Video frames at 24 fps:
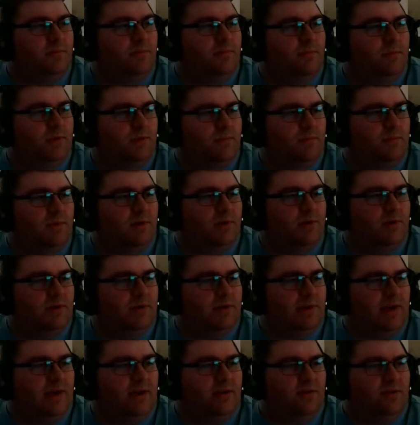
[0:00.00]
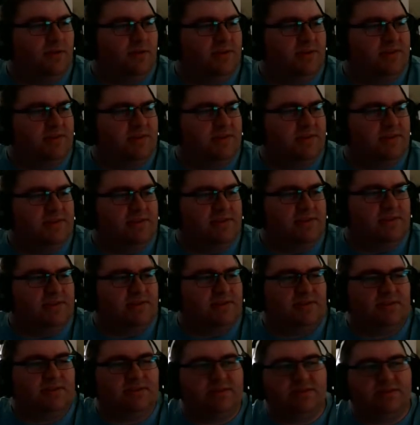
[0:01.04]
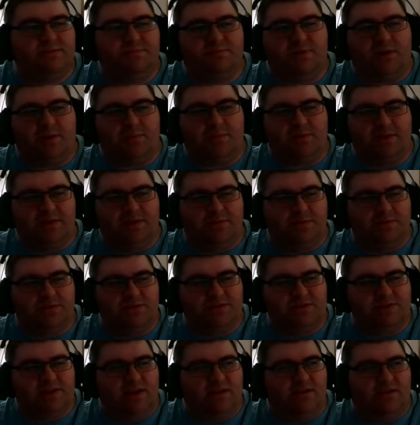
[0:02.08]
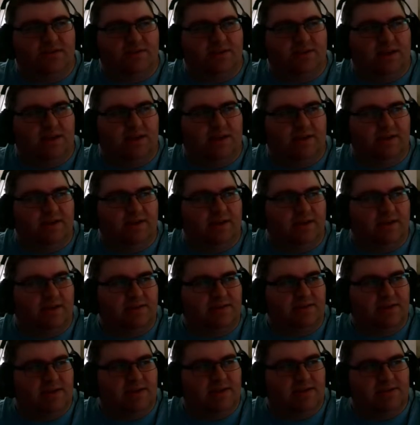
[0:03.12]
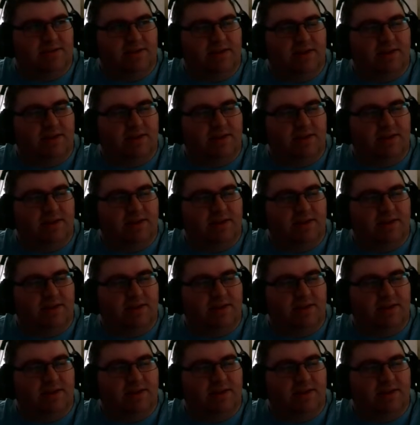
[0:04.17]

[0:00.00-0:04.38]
Bookmark. I know this isn't probably the most entertaining content.